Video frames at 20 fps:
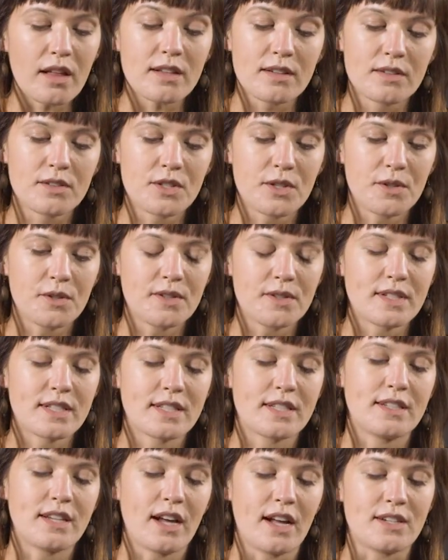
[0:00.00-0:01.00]

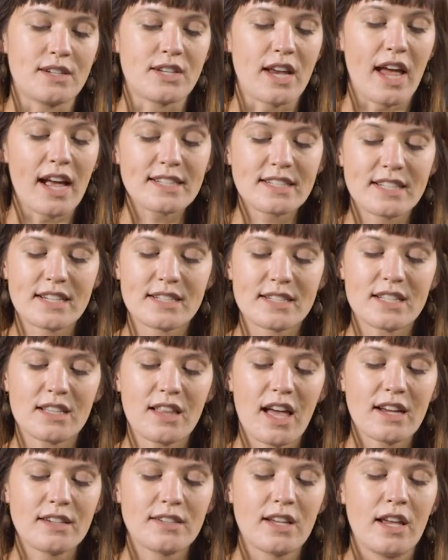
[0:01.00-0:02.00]
choose touch exit
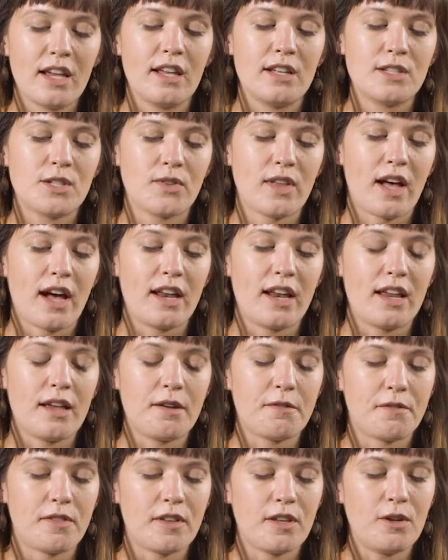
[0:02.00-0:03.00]
select so that
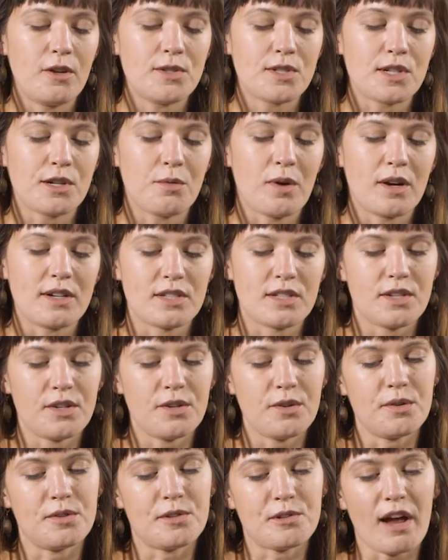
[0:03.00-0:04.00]
if the user wants
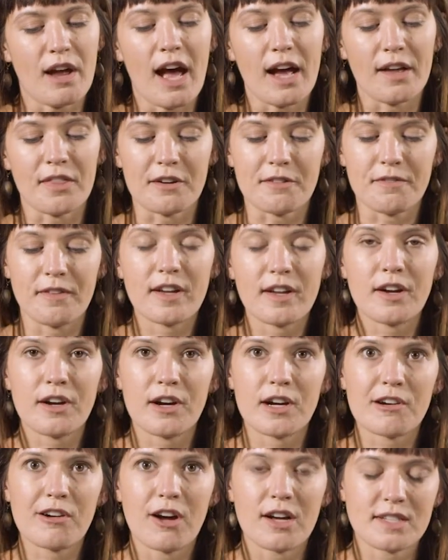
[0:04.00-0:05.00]
to drag their
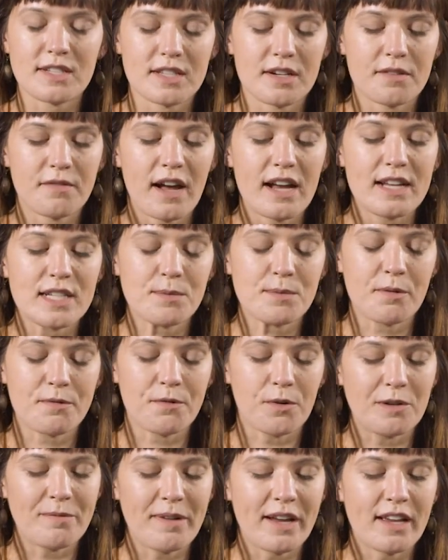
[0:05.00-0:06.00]
finger across the device
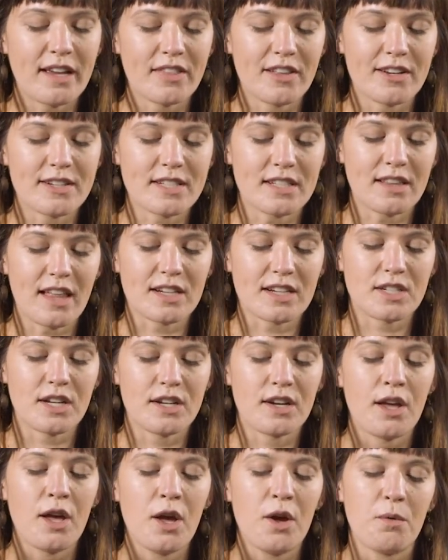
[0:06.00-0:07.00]
before making their
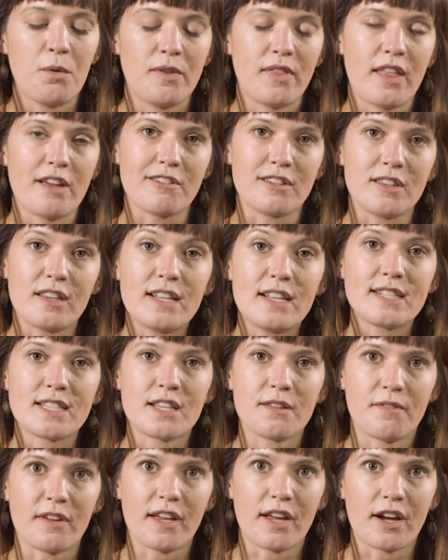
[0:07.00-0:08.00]
selection, when they release
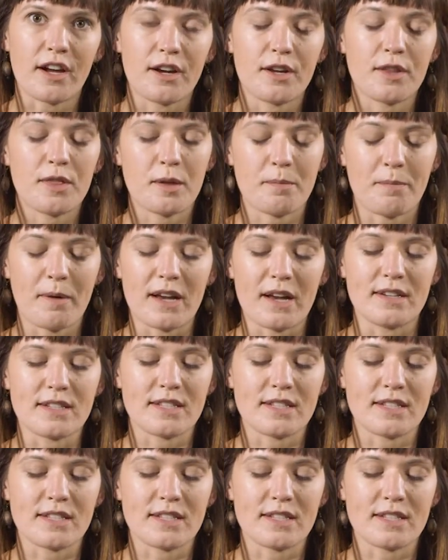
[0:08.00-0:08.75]
the finger, the button